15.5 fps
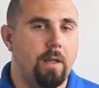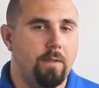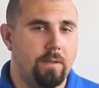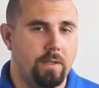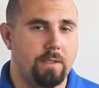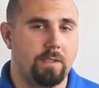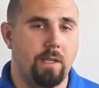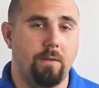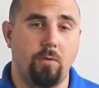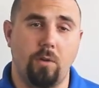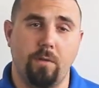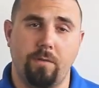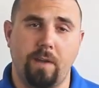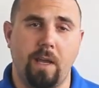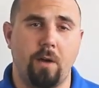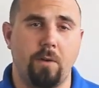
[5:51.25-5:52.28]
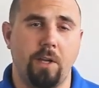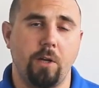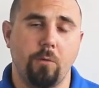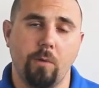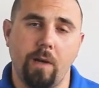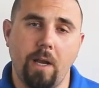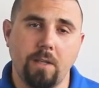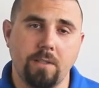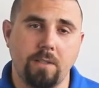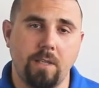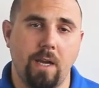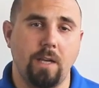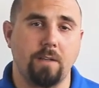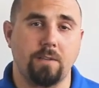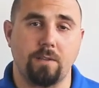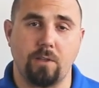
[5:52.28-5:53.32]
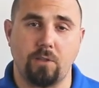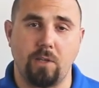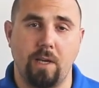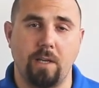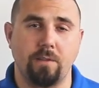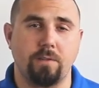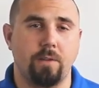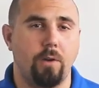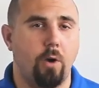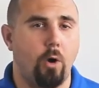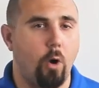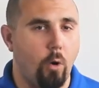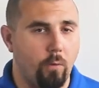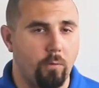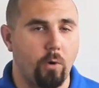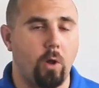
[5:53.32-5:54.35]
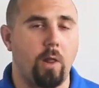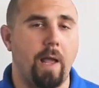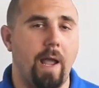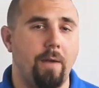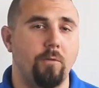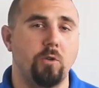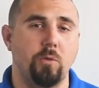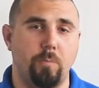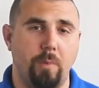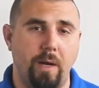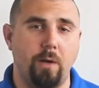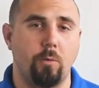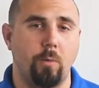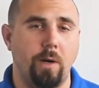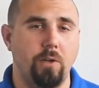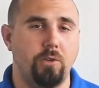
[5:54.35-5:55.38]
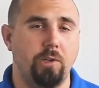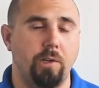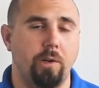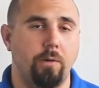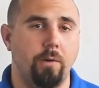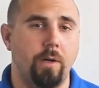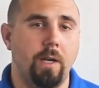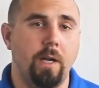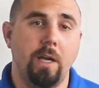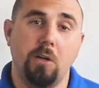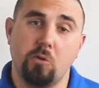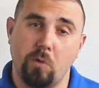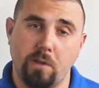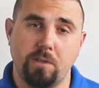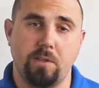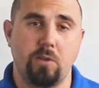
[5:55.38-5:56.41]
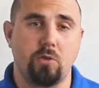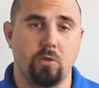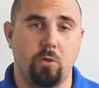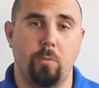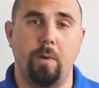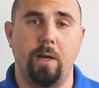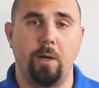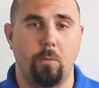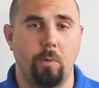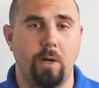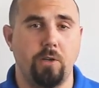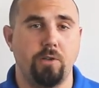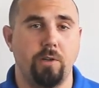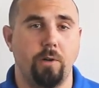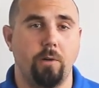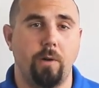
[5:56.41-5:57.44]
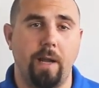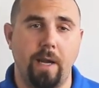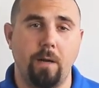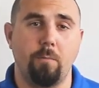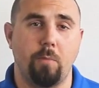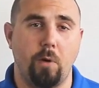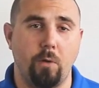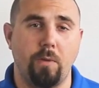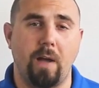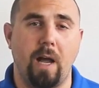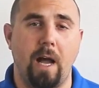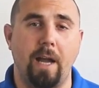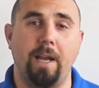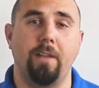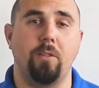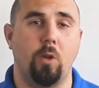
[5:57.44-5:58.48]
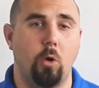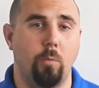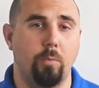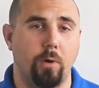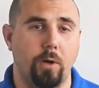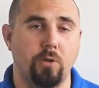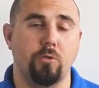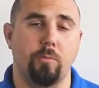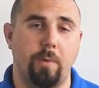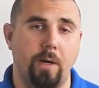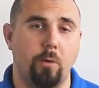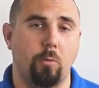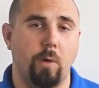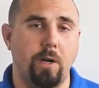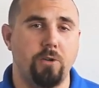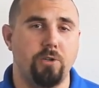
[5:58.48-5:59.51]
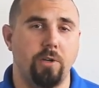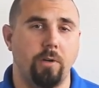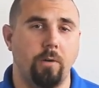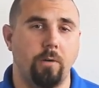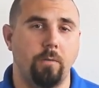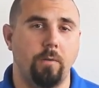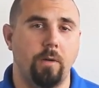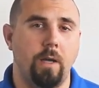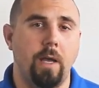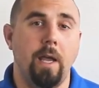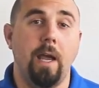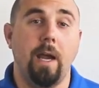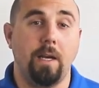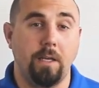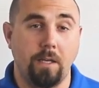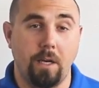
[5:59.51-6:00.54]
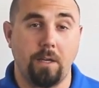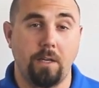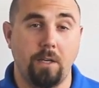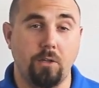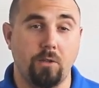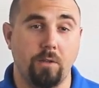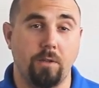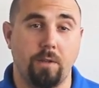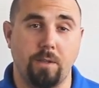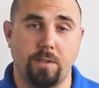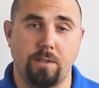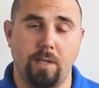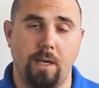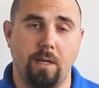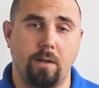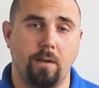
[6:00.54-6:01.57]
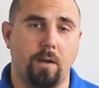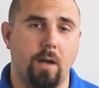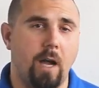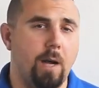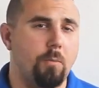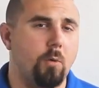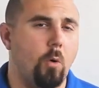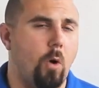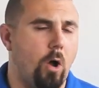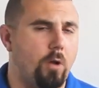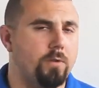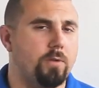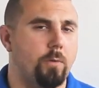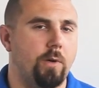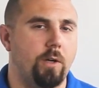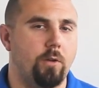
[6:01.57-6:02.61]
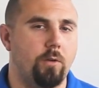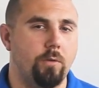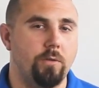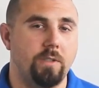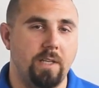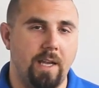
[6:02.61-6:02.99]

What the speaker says: This level of counting creates data such as overall average beta ratio, transitional beta ratio, and both high and low pressure beta ratio. And in addition to this data, Hypro also includes